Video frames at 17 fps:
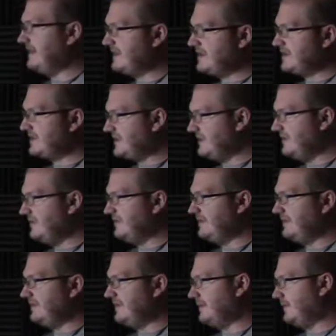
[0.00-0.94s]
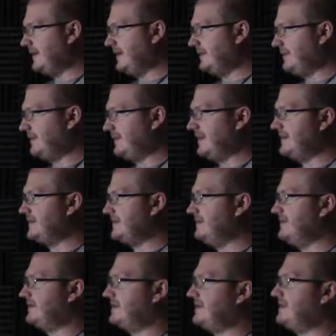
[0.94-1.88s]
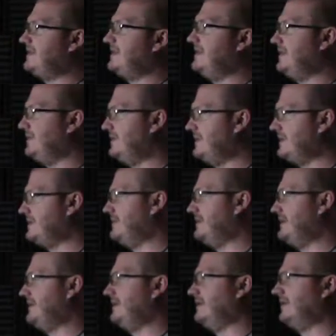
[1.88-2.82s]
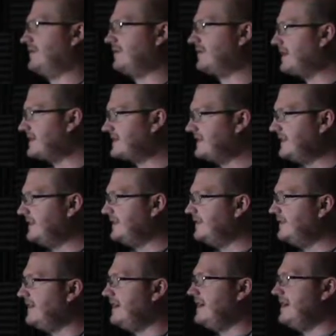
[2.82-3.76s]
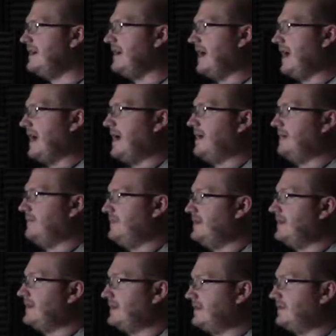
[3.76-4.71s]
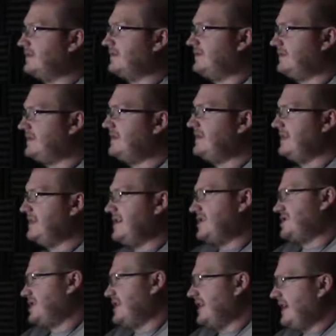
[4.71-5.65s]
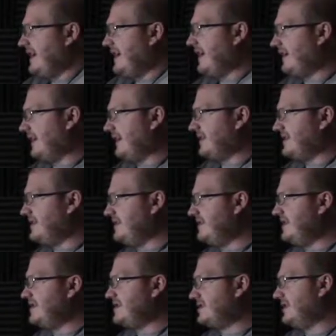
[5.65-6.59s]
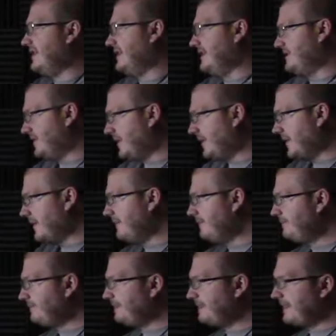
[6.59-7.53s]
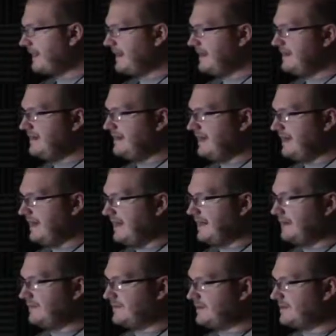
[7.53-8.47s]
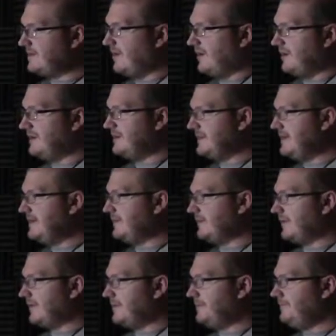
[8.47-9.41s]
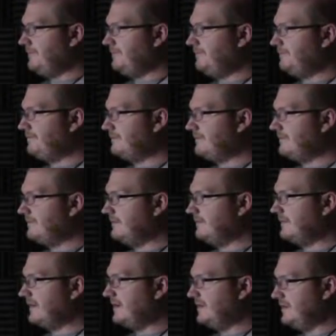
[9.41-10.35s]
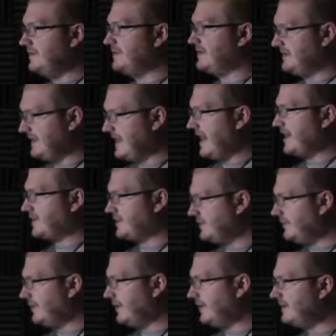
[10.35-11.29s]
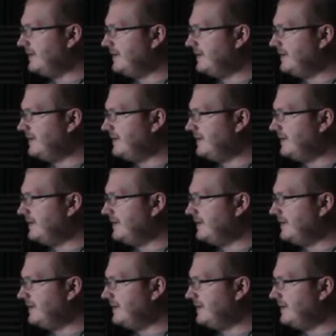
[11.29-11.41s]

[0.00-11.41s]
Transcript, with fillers: the student and blah blah blah, the student's continuing to be aggressive and being a little teenage shithead, like teenage shitheads are. Yeah. And was calling him the N word, using the actual word.